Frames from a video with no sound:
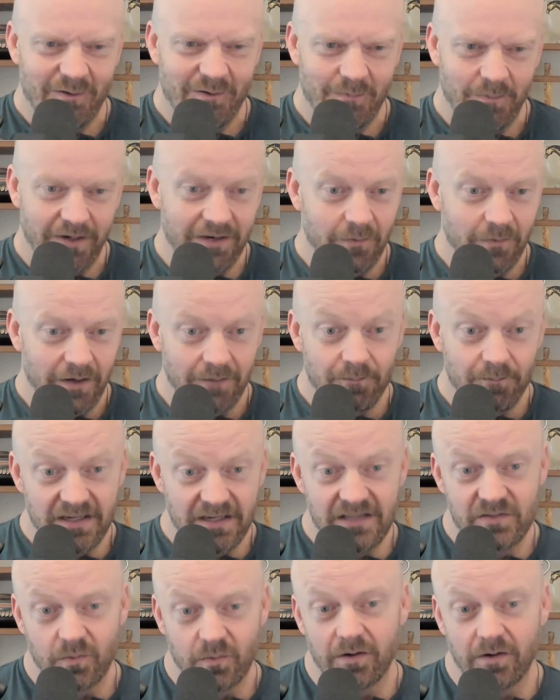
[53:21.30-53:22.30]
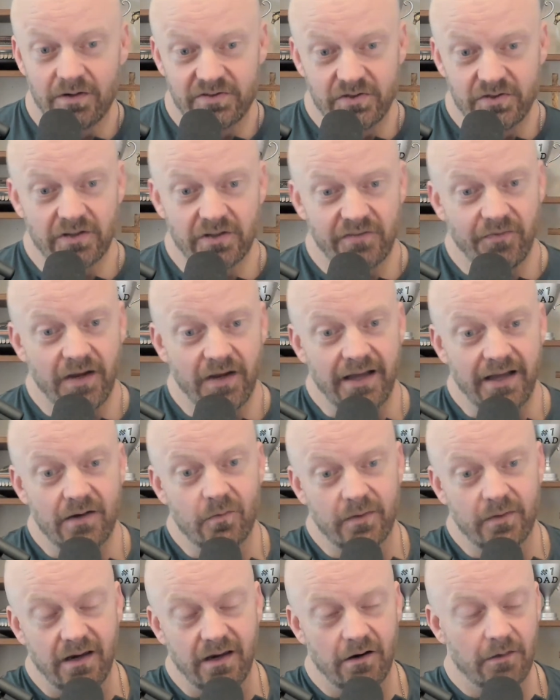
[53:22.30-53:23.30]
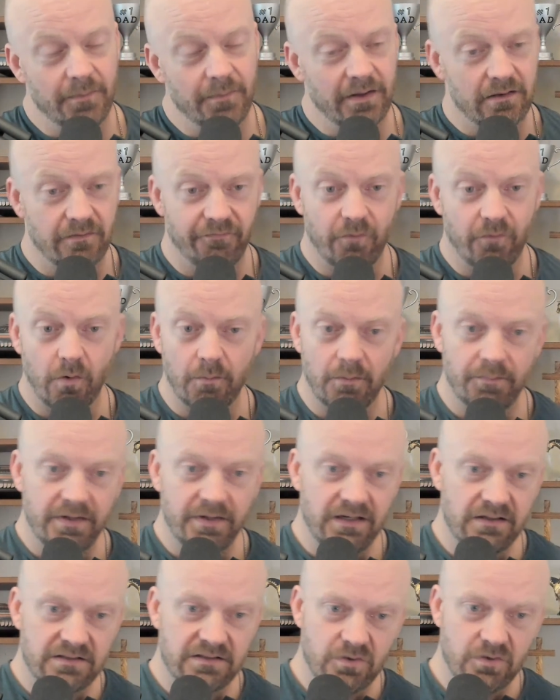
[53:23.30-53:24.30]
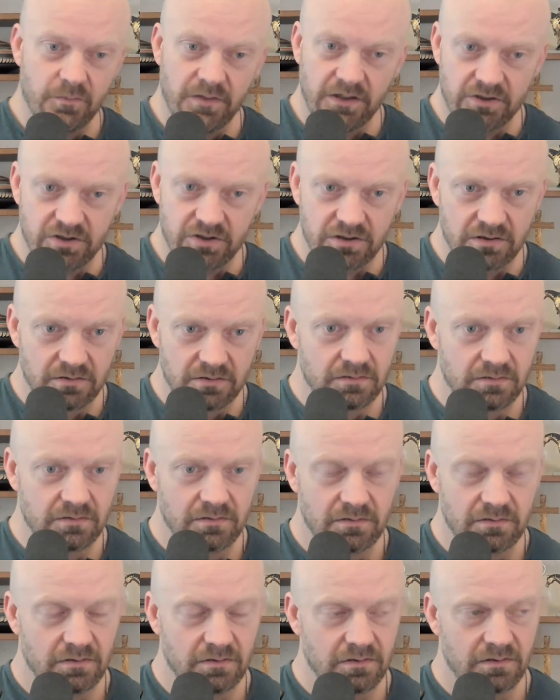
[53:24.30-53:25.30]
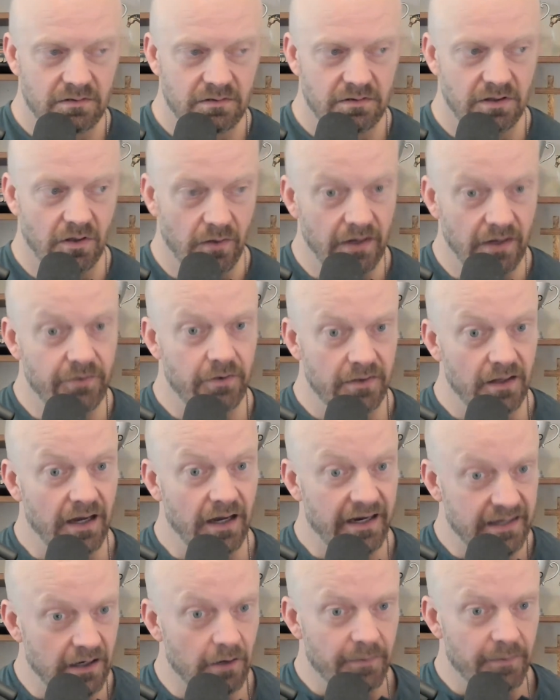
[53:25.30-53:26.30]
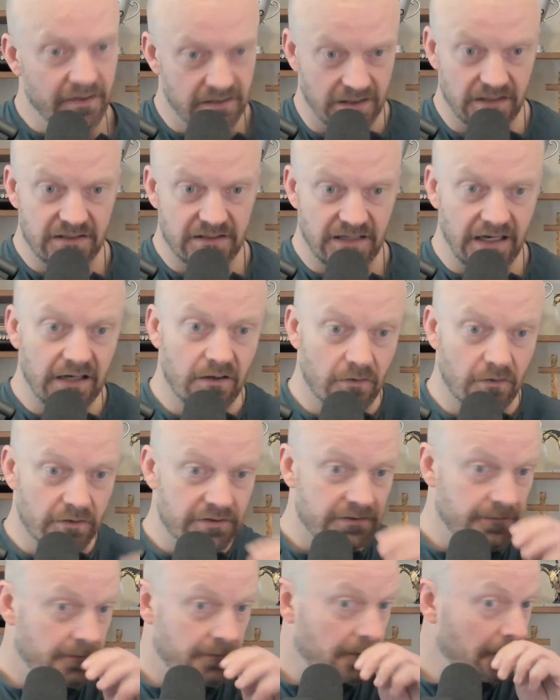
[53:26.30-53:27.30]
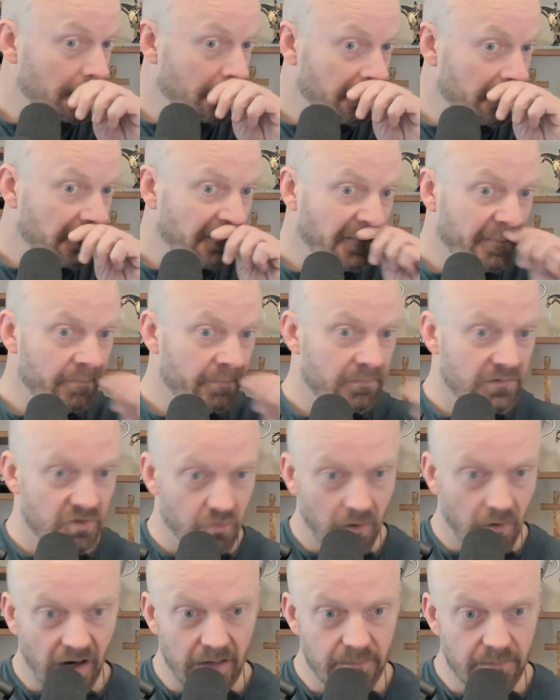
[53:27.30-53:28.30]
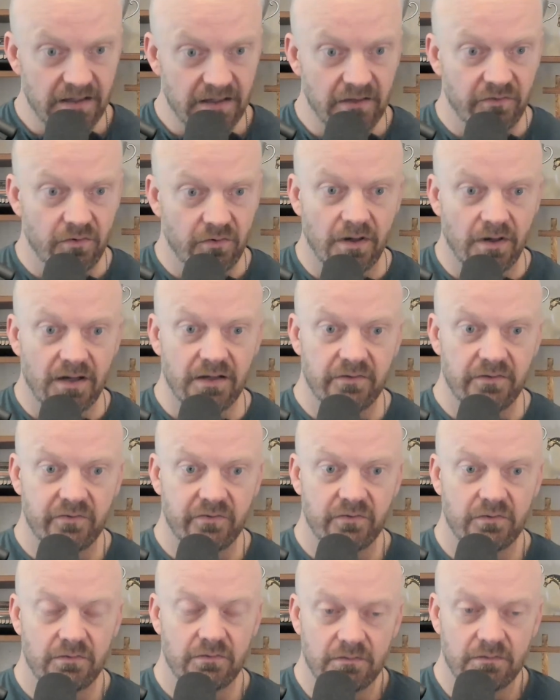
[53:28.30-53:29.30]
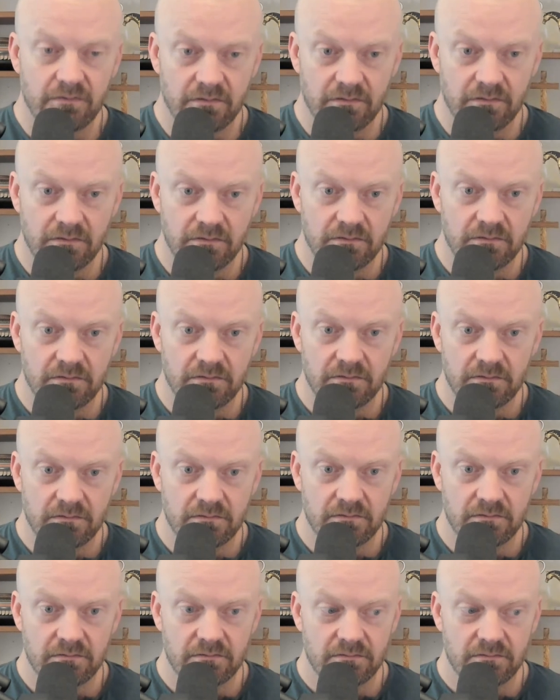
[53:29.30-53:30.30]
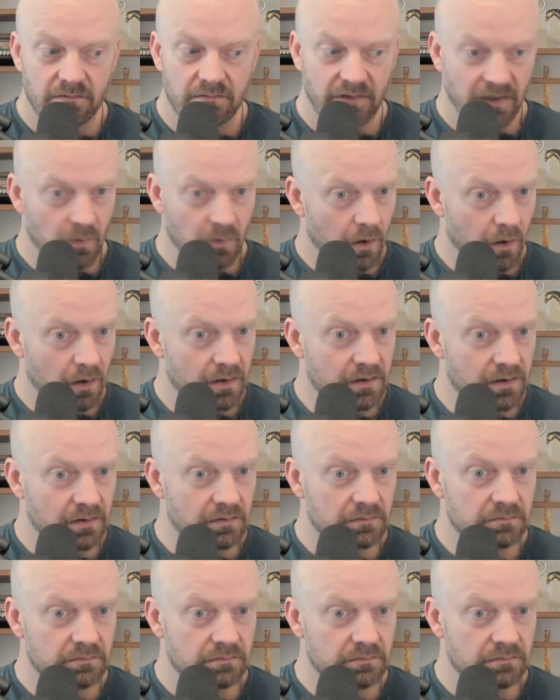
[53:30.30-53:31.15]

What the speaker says: But anyway, beans, water, and salt's fine. I don't care about the form of beans too much. Other than I care about the containers. Dry beans are nice. They work.